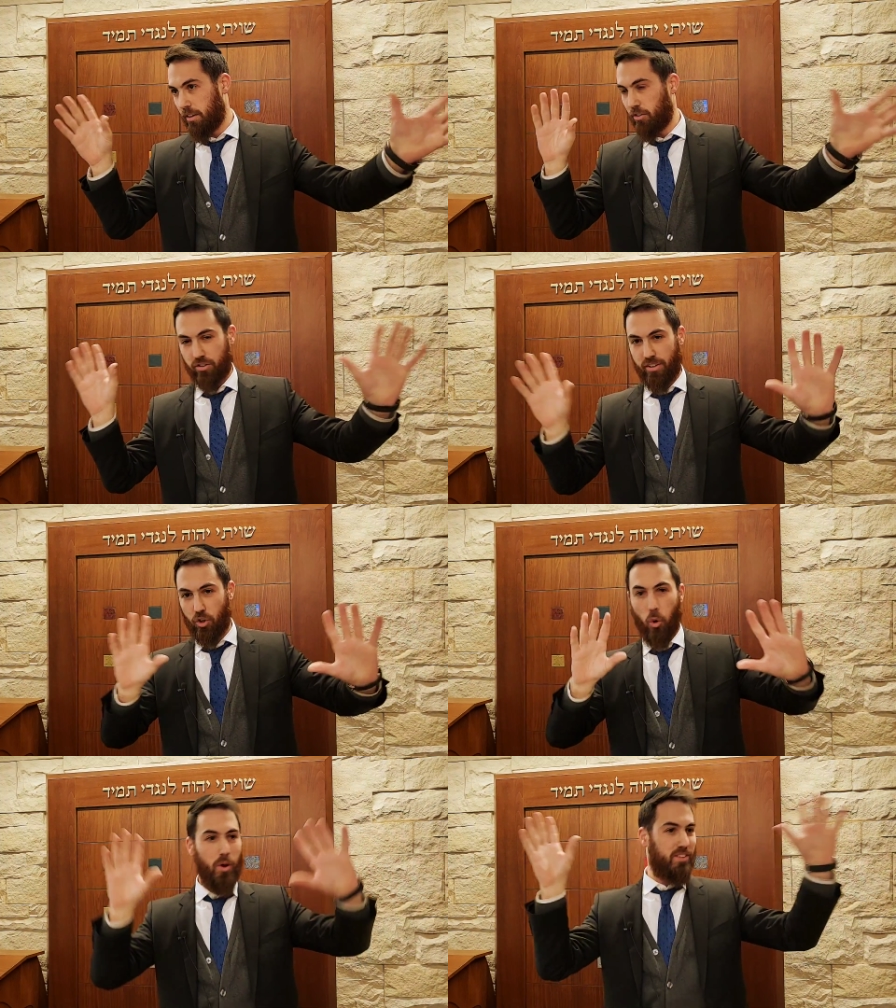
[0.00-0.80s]
just a
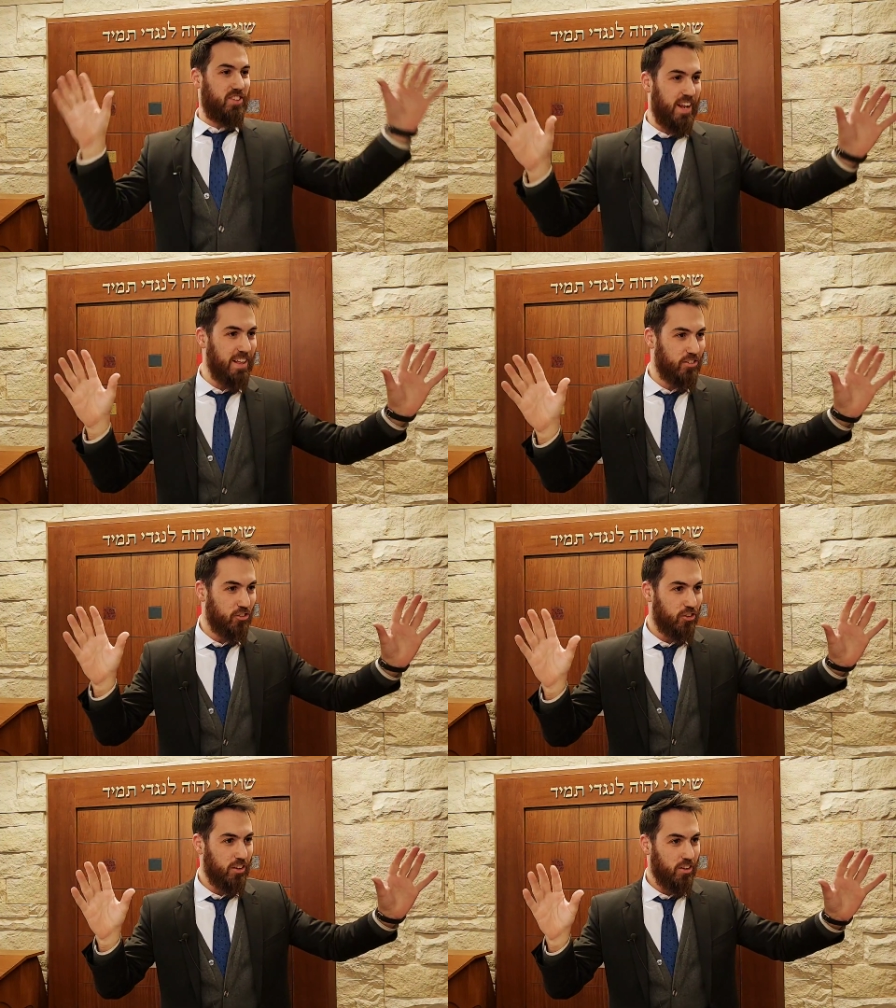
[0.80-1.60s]
coincidence
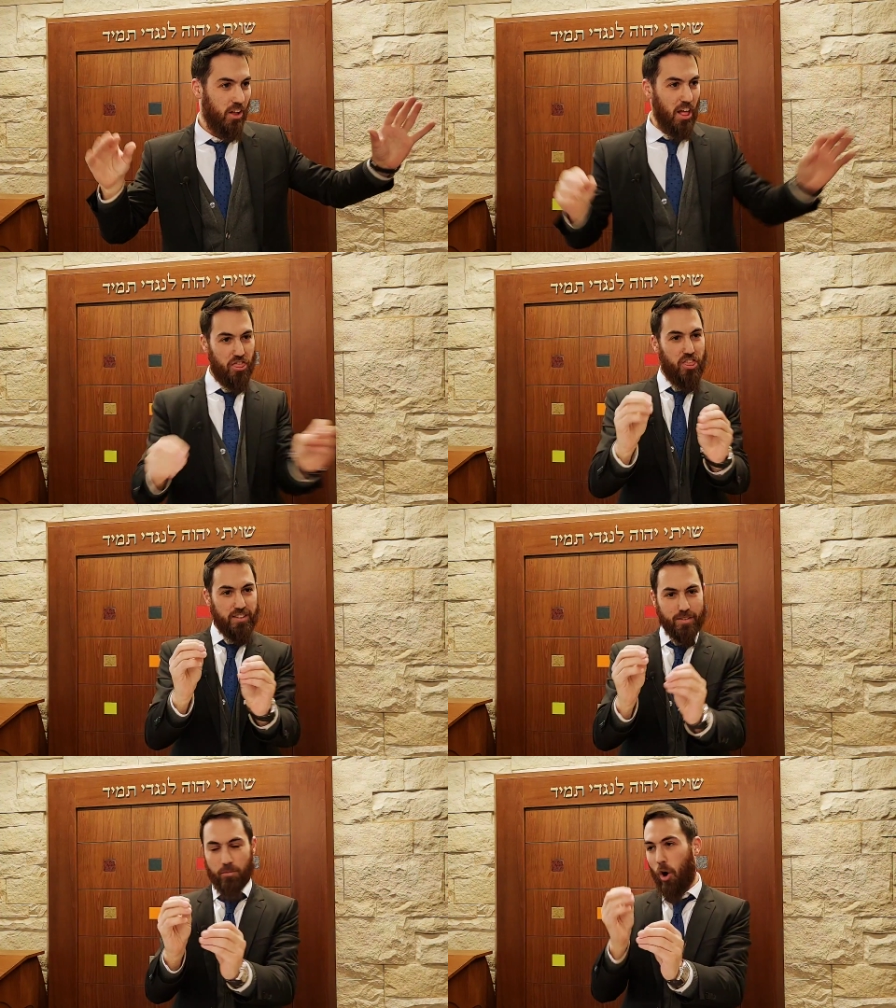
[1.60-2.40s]
at
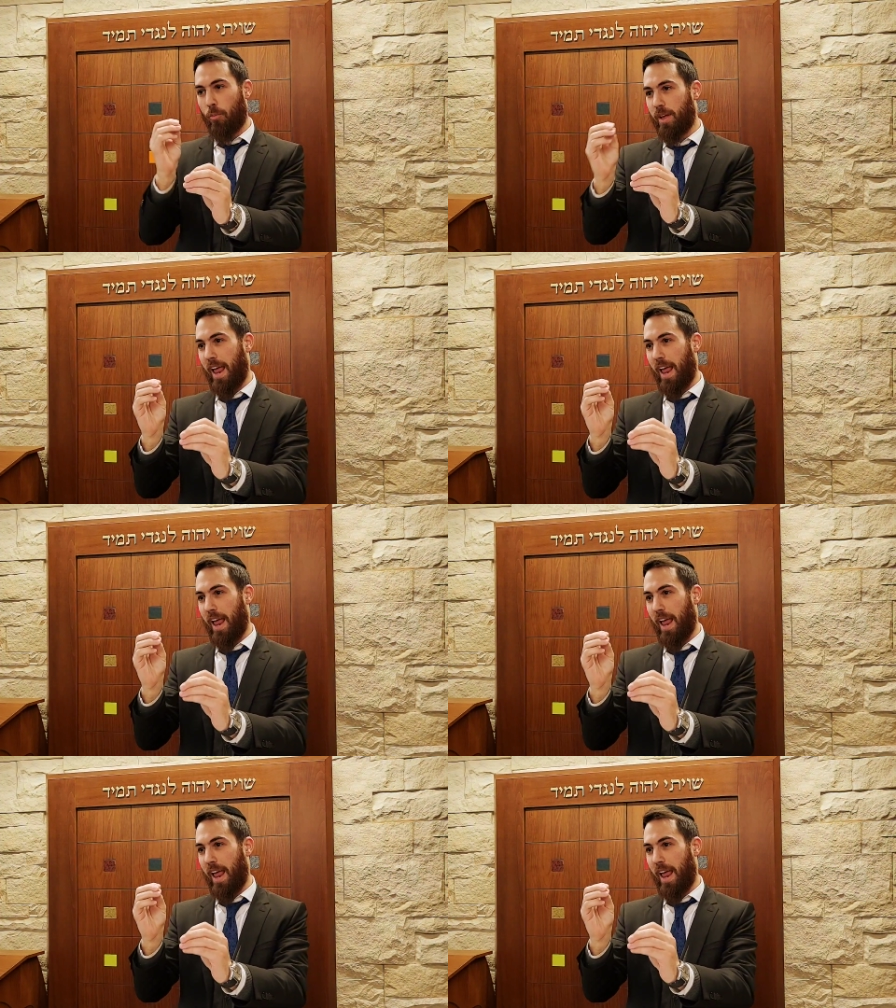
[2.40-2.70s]
this moment